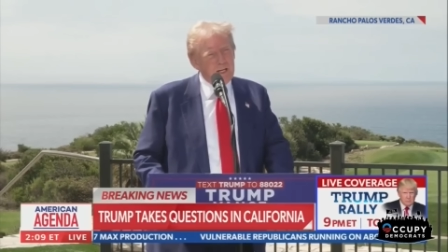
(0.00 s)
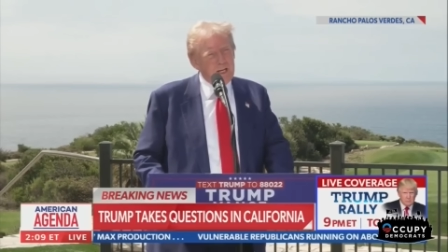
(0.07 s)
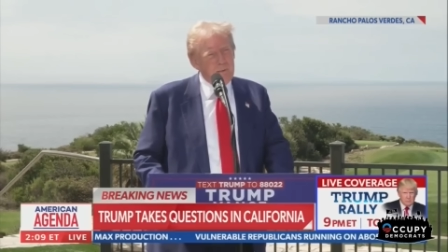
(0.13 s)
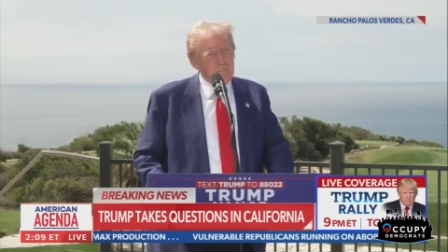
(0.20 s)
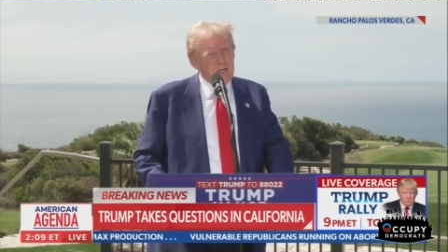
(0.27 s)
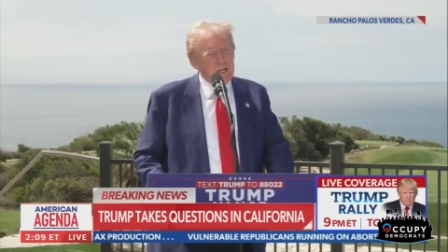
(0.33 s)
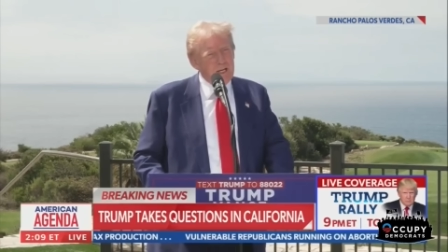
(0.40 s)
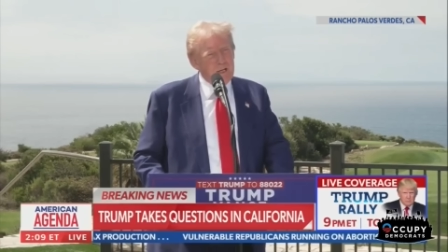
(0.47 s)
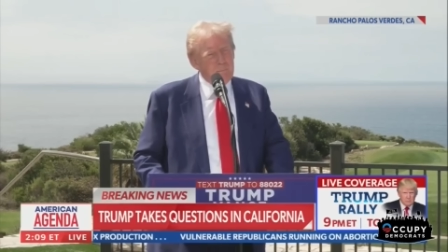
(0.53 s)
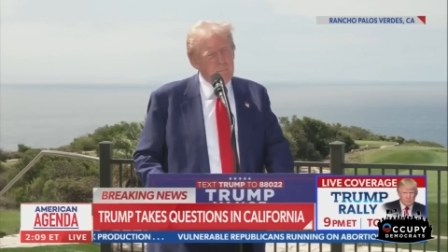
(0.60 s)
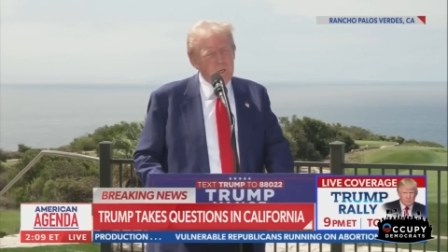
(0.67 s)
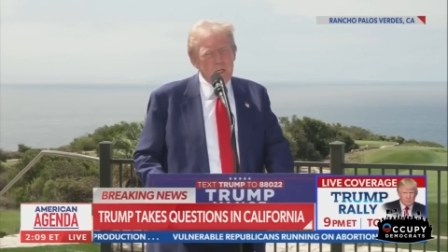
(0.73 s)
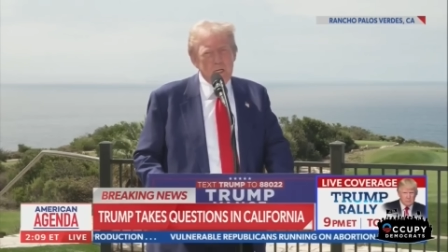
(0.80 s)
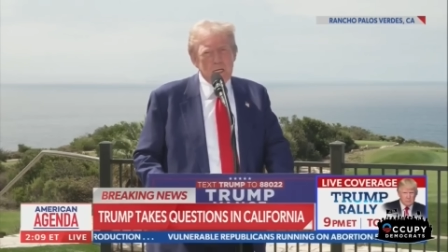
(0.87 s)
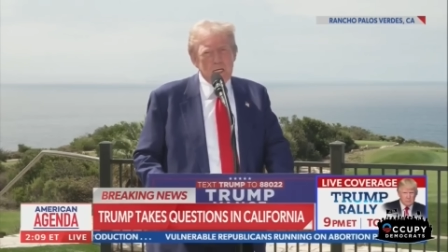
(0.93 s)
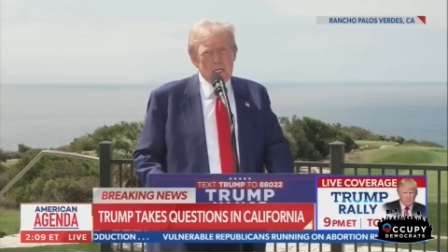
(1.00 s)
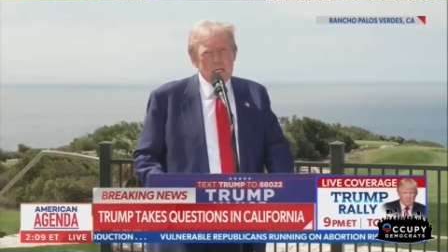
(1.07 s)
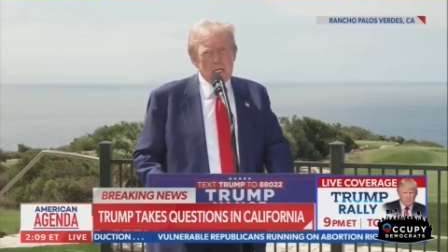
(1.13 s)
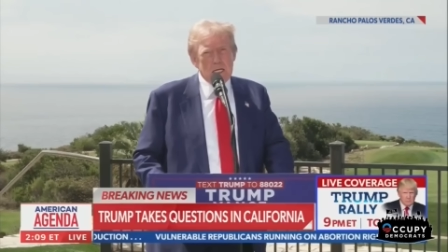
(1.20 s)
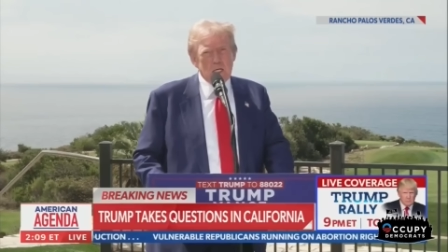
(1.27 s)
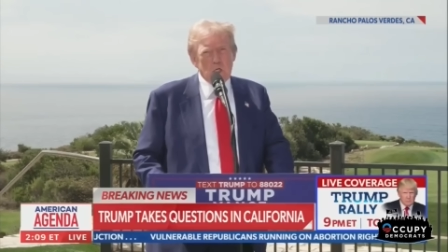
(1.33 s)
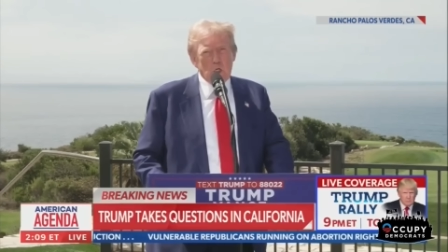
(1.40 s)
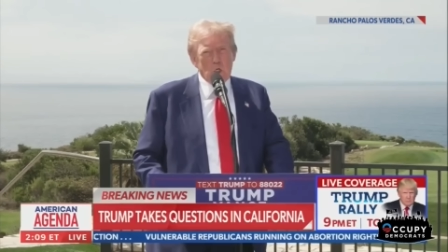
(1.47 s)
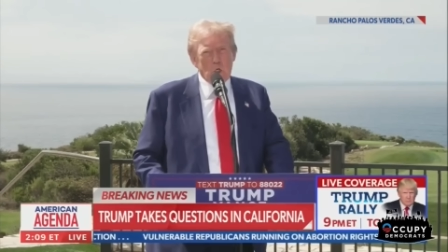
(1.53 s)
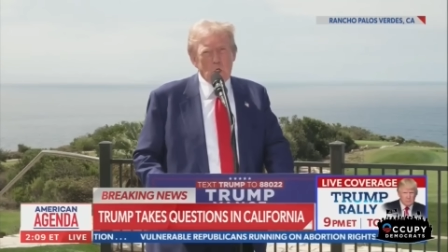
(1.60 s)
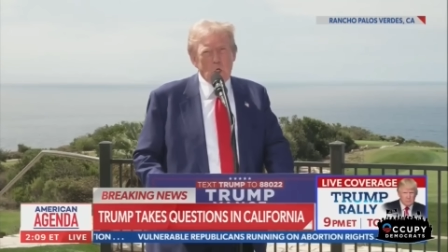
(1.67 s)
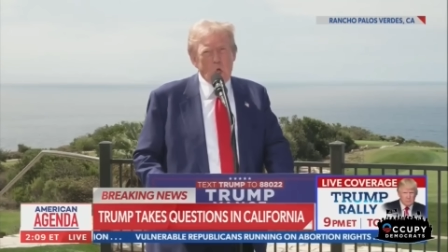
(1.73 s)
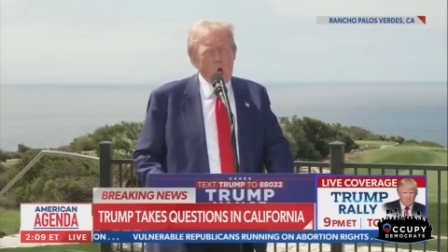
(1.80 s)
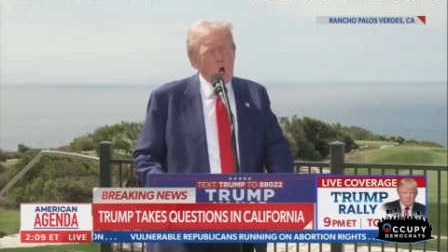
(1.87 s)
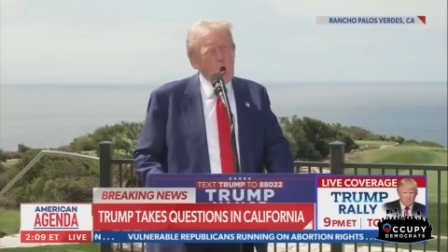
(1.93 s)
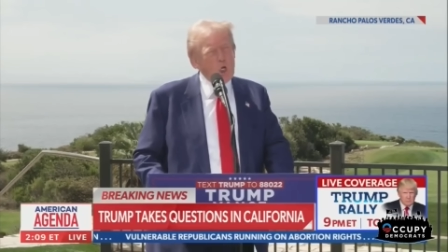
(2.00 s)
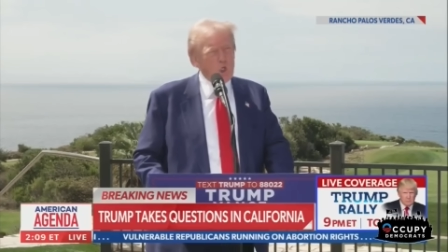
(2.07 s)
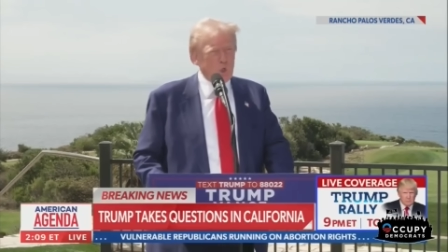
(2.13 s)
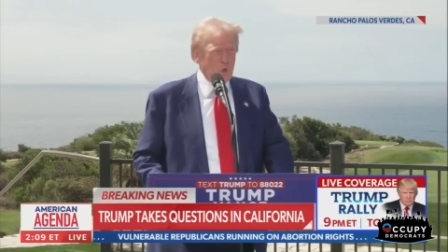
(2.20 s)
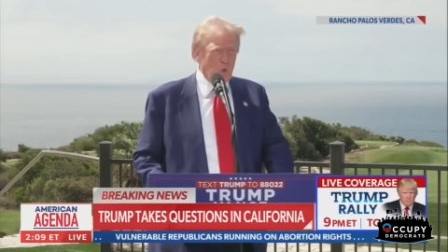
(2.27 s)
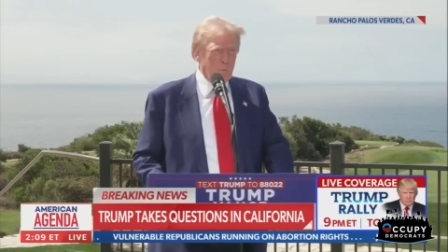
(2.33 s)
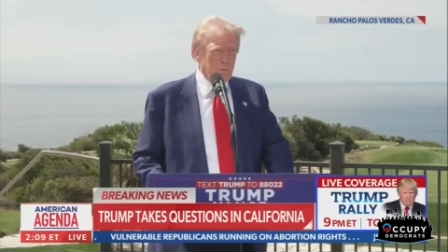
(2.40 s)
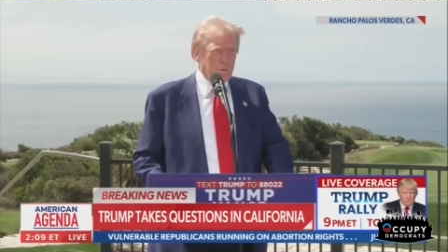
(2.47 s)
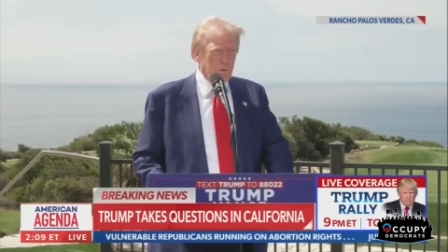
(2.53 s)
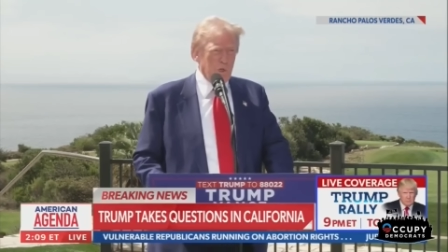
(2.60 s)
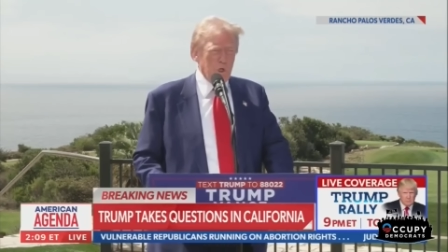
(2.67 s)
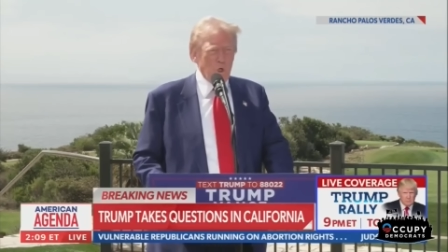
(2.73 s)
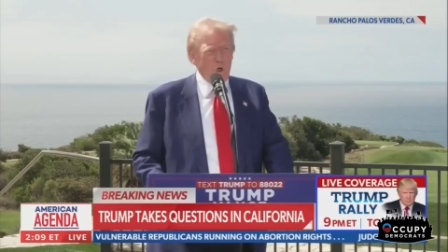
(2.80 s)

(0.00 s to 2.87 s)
They're coming up in large groups.